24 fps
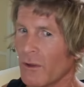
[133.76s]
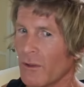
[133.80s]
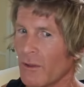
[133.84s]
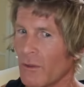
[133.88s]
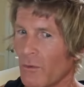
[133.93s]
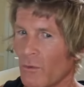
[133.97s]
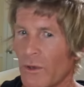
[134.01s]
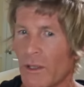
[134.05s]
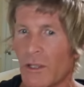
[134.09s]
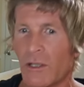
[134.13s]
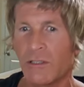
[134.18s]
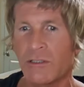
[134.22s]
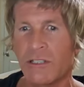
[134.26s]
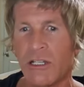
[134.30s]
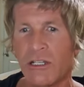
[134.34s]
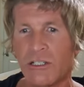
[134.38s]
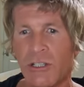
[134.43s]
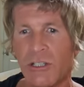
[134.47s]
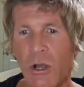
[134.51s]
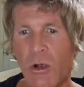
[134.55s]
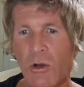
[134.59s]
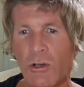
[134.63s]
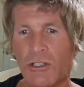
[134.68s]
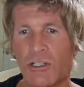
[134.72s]
real
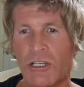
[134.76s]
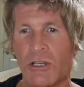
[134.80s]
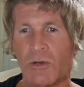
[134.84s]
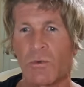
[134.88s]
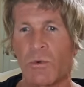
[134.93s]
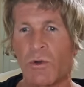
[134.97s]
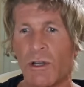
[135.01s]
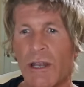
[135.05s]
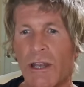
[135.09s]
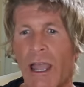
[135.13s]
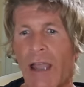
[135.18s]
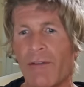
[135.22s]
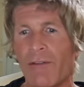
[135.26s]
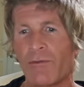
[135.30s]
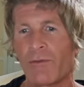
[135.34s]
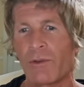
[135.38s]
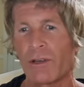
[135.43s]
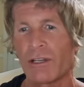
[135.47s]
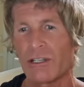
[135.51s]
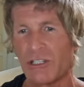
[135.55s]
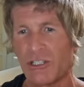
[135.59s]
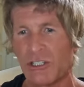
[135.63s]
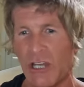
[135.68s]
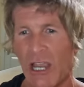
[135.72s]
Satoshi would have
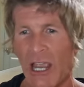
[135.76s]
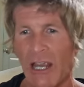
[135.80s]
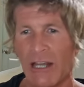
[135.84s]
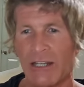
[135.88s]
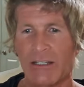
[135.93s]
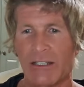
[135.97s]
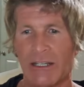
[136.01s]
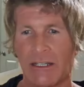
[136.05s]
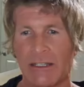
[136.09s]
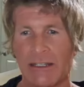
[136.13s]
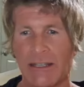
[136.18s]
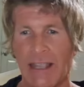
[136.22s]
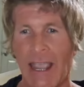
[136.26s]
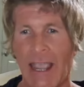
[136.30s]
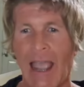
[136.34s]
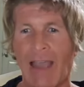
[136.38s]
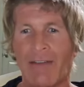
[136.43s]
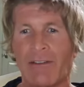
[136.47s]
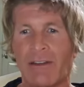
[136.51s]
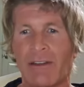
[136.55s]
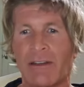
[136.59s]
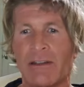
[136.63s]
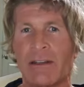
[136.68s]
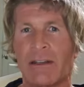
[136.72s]
rejected
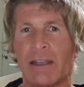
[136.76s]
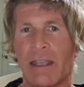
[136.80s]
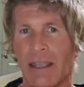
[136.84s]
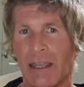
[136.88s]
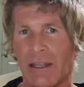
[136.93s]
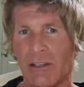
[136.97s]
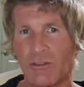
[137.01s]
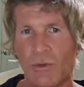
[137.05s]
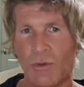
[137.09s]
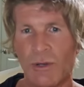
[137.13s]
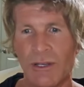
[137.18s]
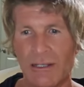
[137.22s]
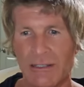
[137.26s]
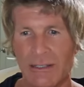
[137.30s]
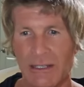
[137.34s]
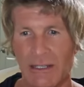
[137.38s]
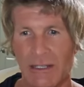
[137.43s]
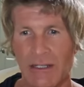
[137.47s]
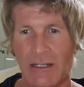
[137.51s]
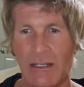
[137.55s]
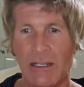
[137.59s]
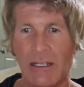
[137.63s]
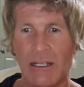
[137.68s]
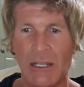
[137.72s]
Gavin
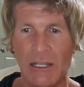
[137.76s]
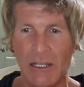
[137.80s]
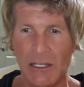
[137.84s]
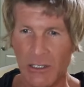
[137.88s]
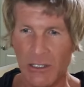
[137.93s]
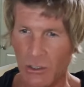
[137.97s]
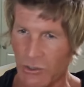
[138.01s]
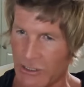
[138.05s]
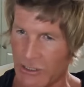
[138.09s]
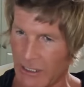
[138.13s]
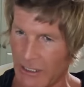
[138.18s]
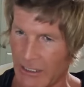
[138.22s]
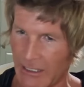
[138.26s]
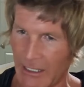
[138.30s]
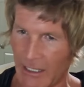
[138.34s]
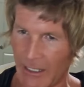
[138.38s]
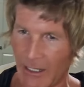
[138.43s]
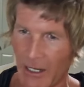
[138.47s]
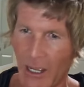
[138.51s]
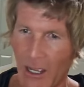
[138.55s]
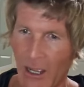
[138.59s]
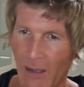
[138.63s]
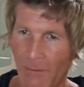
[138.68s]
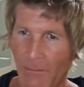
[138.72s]
Andresen using
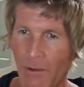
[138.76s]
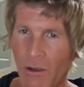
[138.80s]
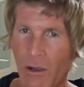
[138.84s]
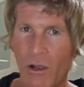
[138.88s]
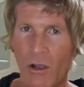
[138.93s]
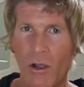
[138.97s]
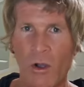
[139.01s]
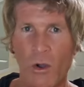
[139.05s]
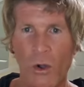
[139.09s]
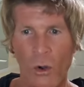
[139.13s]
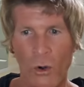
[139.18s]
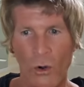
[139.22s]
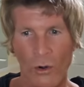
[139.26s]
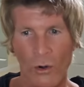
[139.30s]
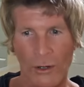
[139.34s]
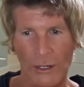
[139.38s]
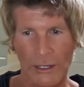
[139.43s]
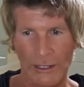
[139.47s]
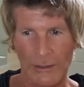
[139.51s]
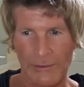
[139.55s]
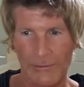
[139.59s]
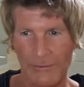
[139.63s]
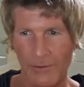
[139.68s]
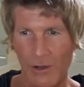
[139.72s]
GitHub or
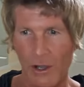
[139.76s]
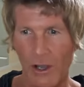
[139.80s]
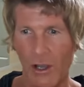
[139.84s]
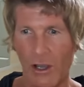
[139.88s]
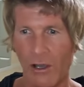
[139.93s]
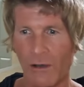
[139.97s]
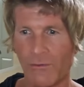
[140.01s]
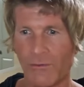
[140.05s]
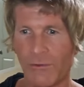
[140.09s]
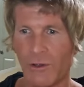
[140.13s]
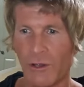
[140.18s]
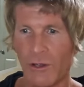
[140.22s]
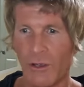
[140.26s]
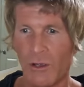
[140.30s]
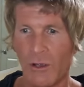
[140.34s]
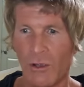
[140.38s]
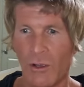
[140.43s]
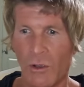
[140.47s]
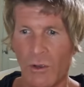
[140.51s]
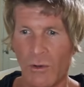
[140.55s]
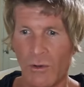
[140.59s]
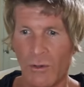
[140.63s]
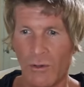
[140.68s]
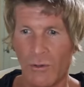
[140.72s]
involved
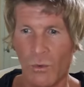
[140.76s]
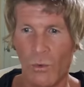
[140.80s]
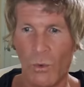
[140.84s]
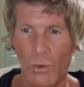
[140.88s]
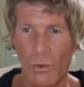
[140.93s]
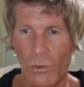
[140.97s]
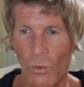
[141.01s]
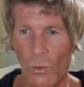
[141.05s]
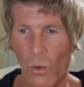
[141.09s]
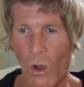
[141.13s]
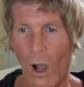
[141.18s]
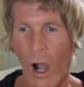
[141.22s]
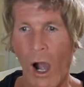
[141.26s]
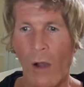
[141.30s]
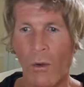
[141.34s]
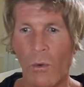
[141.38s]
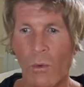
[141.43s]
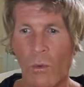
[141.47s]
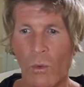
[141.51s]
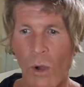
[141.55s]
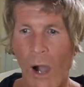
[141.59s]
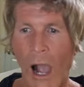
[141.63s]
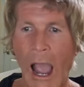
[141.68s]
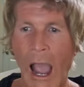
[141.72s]

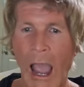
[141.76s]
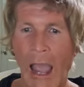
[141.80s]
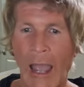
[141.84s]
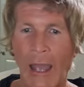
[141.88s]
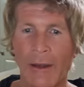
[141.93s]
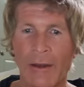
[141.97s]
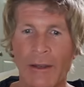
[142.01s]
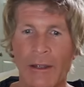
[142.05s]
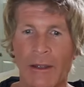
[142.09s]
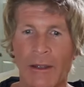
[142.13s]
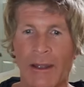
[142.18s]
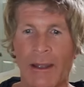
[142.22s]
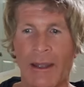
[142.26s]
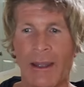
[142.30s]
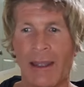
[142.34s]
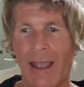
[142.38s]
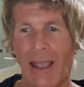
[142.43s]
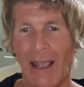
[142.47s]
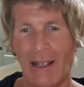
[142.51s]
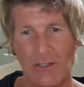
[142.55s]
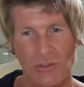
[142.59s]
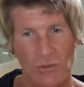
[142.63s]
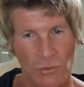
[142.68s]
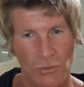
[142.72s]
Wad
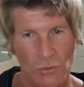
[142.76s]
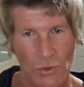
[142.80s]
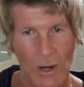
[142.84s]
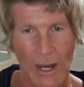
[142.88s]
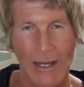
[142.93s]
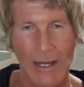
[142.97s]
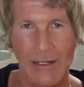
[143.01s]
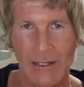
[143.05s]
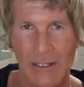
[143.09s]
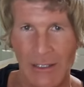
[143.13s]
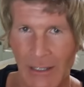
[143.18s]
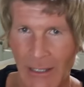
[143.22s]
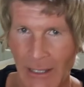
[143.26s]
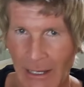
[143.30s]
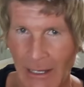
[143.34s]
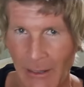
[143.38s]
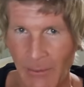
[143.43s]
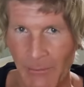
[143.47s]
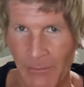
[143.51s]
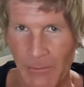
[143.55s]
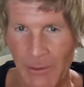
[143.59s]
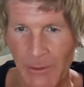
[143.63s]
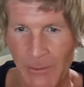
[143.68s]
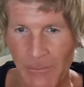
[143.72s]
as Wright
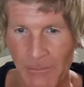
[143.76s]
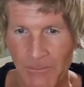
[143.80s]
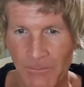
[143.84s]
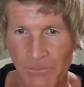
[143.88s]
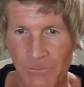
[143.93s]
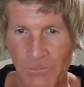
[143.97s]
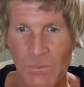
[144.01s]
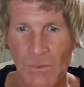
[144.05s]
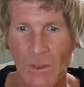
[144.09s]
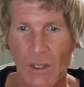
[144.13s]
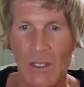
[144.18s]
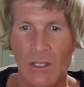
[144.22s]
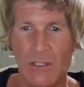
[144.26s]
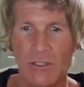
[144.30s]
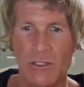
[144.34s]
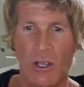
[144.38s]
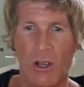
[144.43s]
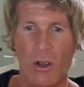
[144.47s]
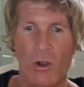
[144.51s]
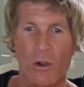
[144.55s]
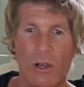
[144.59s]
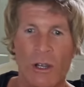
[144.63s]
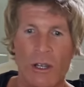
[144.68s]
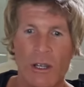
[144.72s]
claimed.
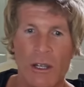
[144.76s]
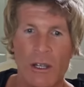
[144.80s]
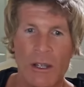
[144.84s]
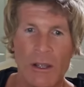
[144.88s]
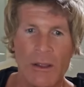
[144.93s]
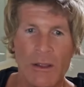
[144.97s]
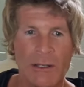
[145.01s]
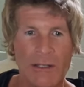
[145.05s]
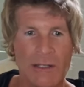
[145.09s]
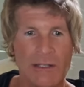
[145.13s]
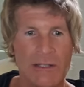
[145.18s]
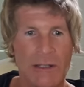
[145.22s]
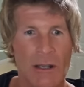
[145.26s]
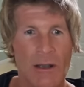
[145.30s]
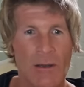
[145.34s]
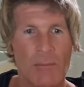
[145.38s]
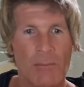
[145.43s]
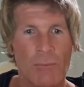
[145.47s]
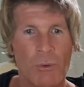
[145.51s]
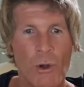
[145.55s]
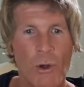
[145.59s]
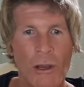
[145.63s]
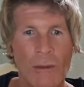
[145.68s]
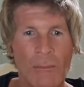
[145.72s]
So this is a
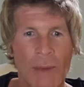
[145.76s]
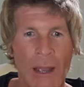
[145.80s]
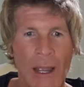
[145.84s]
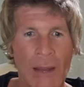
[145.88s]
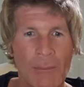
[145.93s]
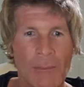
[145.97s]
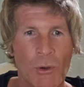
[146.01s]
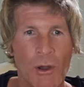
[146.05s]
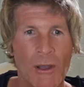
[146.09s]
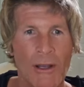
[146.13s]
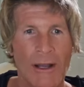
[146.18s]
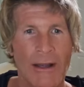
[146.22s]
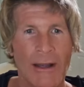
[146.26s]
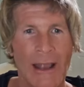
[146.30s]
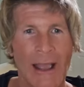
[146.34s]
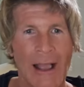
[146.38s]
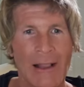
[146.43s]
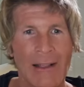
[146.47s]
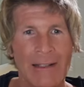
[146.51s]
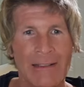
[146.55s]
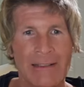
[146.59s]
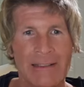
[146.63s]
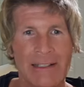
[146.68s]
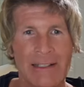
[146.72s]
point by point
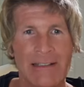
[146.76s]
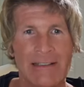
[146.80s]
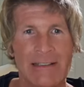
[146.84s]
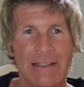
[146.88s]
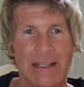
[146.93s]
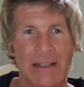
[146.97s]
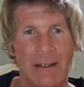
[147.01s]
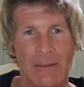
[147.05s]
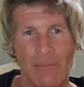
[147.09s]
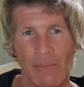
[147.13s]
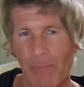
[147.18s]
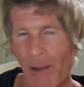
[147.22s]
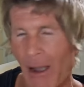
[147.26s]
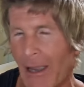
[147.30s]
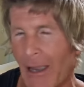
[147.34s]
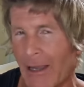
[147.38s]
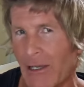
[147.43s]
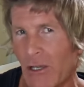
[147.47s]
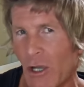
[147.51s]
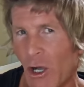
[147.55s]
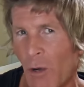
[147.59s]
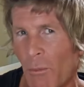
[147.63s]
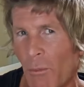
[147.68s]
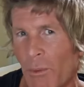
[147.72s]
analysis by
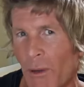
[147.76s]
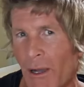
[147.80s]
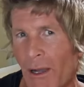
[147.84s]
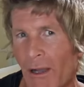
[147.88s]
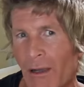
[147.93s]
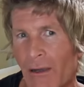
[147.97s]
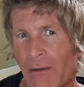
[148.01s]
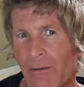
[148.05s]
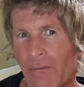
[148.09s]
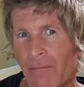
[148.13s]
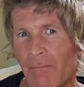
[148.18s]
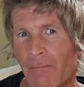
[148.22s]
Copa